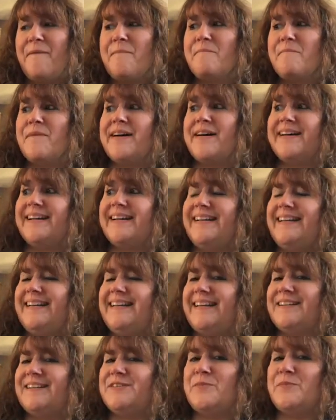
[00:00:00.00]
My
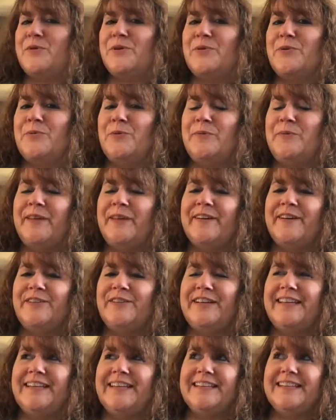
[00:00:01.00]
next book will be
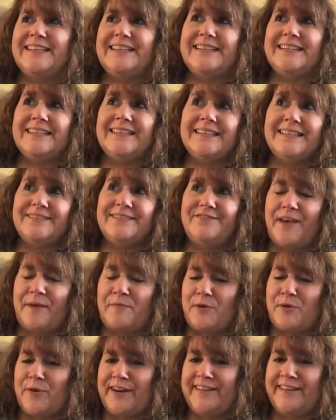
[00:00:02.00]
out in
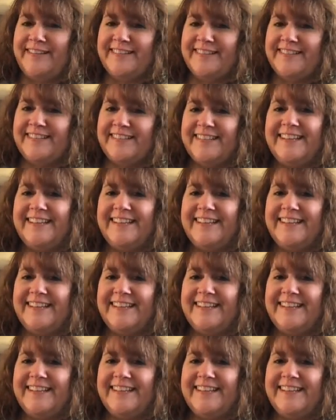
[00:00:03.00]
February.